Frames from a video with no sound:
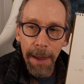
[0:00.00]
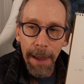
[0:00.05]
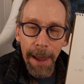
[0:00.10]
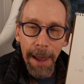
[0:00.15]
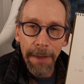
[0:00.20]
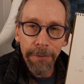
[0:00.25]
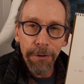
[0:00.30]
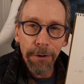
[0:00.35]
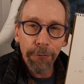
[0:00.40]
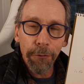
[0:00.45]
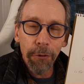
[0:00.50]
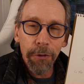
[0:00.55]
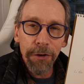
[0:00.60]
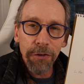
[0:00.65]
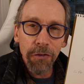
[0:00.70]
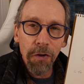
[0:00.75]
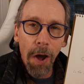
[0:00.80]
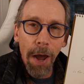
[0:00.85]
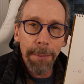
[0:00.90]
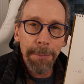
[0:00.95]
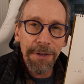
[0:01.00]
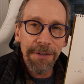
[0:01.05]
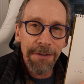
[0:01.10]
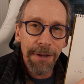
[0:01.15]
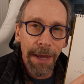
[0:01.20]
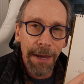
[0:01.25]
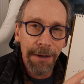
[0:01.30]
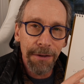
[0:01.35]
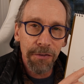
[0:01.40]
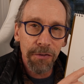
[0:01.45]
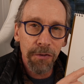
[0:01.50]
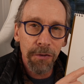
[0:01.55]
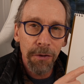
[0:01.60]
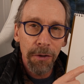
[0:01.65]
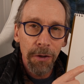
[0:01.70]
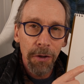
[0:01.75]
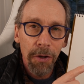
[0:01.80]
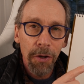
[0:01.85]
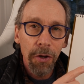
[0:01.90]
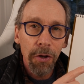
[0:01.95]
and therefore the time it takes
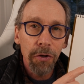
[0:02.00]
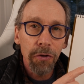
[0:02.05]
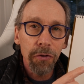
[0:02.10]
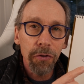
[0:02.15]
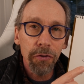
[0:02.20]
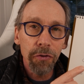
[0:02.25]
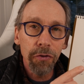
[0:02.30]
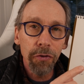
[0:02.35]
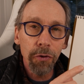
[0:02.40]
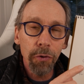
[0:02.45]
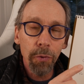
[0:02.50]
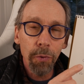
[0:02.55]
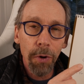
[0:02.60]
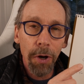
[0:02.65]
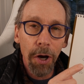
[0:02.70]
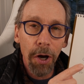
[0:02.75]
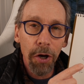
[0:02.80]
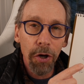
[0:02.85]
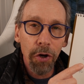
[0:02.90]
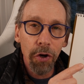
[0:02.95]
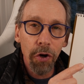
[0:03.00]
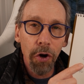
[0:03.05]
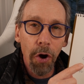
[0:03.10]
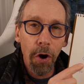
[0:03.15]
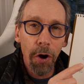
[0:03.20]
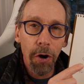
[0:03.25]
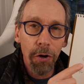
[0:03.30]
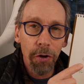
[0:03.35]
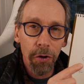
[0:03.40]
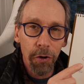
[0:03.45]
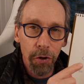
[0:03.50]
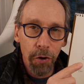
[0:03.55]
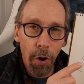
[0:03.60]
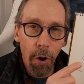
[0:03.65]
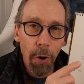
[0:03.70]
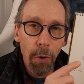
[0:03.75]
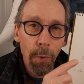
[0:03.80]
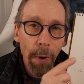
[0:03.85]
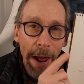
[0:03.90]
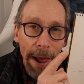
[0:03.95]
to
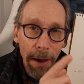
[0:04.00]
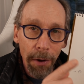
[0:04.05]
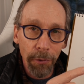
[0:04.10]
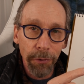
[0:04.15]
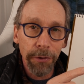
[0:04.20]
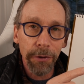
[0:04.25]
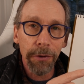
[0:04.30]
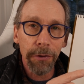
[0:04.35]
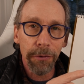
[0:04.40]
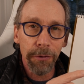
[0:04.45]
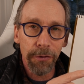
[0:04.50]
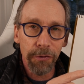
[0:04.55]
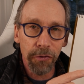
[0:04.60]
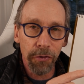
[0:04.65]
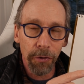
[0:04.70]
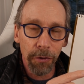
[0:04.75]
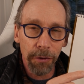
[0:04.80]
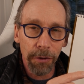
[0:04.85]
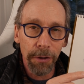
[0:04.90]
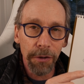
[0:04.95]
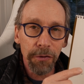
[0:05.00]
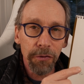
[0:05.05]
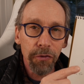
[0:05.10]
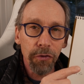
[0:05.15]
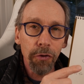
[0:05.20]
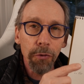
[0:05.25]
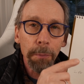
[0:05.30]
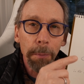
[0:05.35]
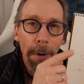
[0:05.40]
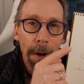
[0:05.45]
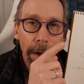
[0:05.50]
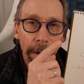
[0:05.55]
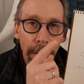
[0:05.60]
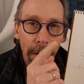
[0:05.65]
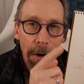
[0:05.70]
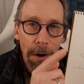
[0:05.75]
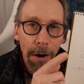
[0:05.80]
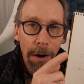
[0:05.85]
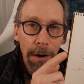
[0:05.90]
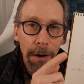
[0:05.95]
go around the circle is 2 pi
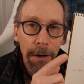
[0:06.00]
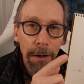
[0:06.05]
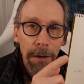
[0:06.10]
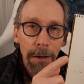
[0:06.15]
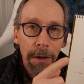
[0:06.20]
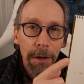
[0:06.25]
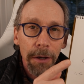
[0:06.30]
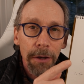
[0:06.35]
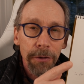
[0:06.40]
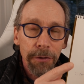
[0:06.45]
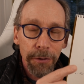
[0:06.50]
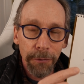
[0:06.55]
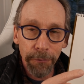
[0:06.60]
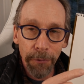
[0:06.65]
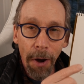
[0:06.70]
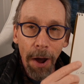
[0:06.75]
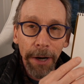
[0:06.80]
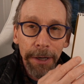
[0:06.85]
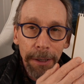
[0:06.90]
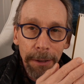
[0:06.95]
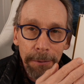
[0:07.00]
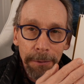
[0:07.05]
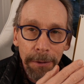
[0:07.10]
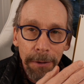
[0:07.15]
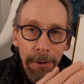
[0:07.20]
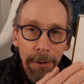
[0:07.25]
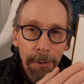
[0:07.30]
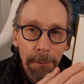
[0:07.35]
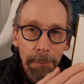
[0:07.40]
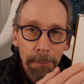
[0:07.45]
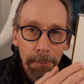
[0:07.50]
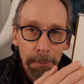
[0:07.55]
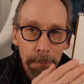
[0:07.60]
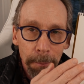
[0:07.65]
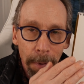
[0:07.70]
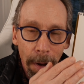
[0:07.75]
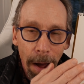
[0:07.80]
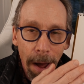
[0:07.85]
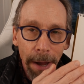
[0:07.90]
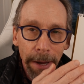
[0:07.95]
r divided
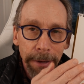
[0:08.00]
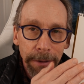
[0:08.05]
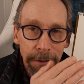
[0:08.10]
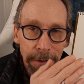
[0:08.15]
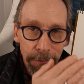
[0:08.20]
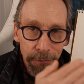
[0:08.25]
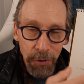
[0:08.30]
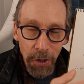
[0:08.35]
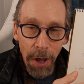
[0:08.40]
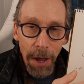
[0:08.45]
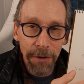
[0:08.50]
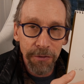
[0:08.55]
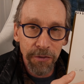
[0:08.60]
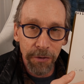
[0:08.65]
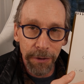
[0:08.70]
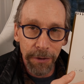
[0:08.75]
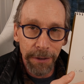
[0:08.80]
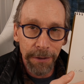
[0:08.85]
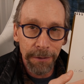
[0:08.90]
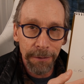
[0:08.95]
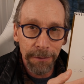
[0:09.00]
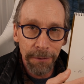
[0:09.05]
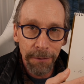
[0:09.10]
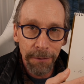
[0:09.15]
by the velocity.